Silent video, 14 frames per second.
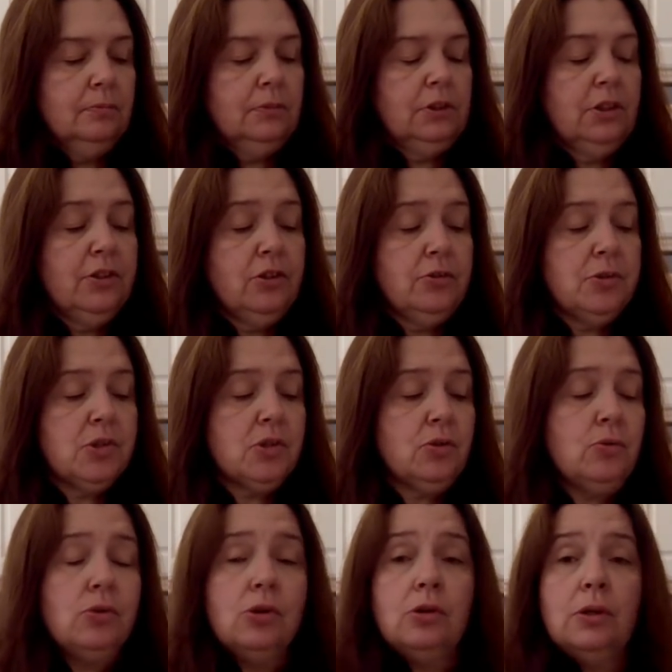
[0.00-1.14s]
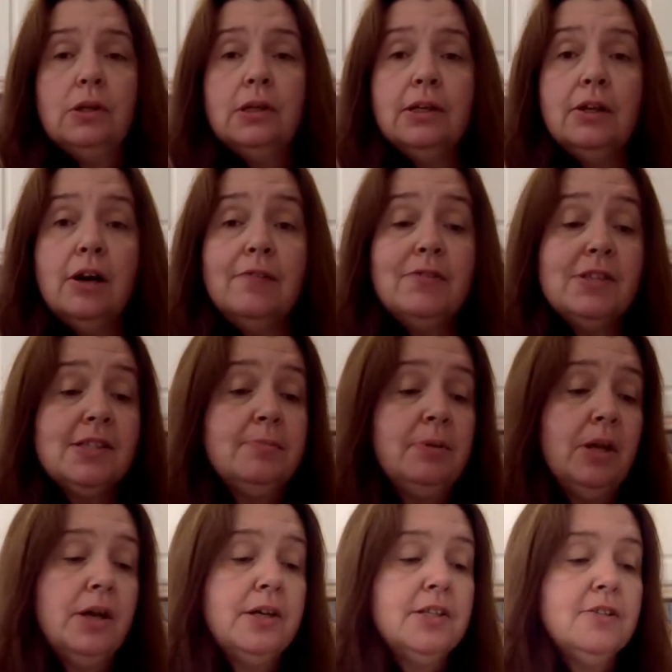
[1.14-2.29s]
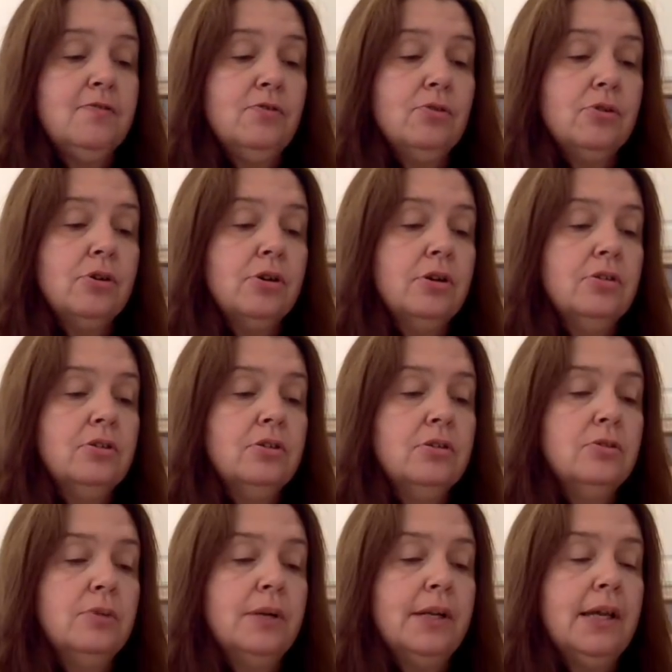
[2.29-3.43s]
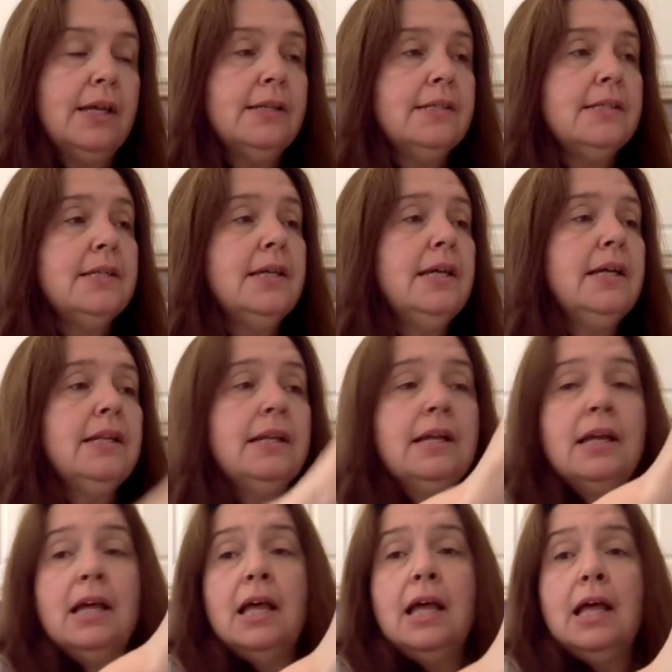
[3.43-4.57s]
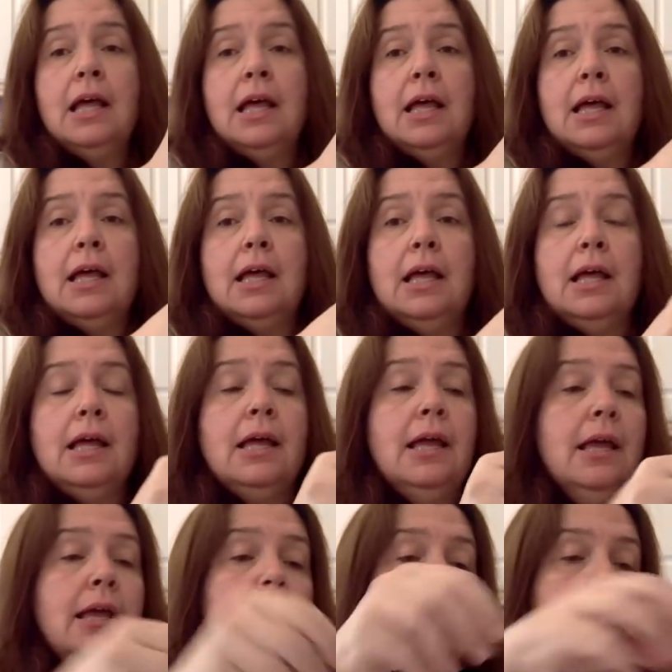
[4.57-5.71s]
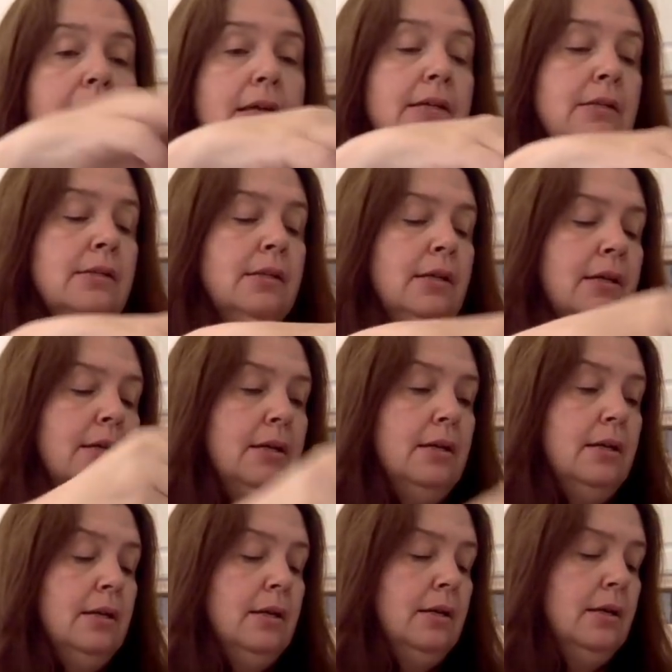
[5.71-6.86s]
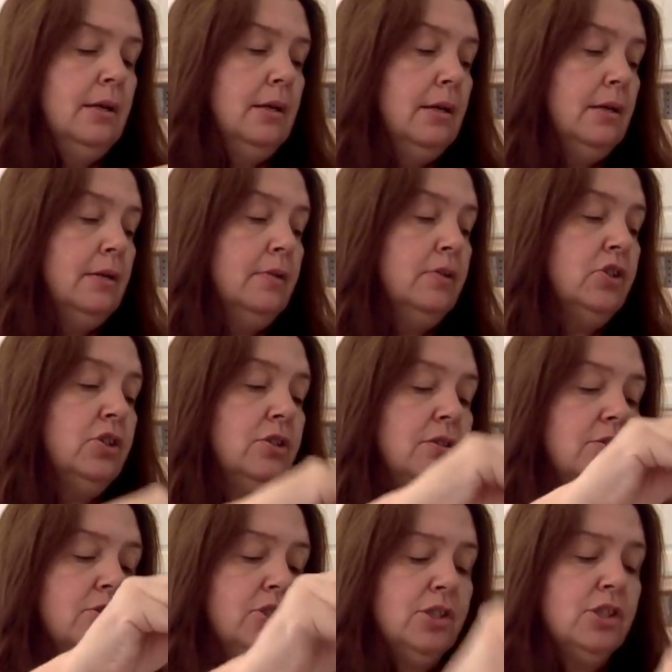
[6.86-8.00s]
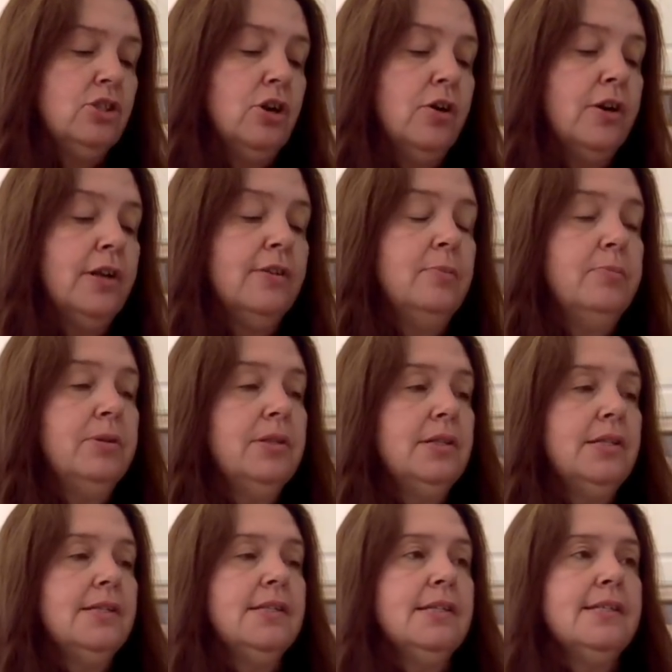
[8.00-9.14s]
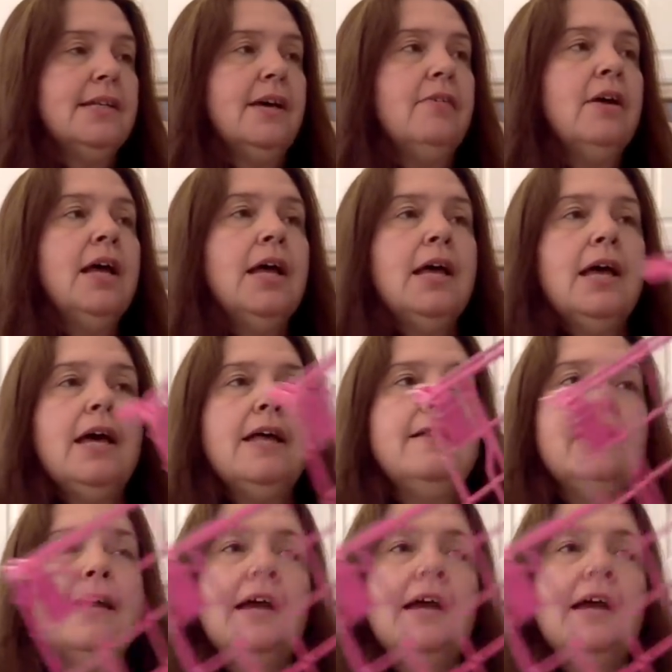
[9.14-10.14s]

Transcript: new school and office supplies for 2018. And they're just starting to put these things out. And they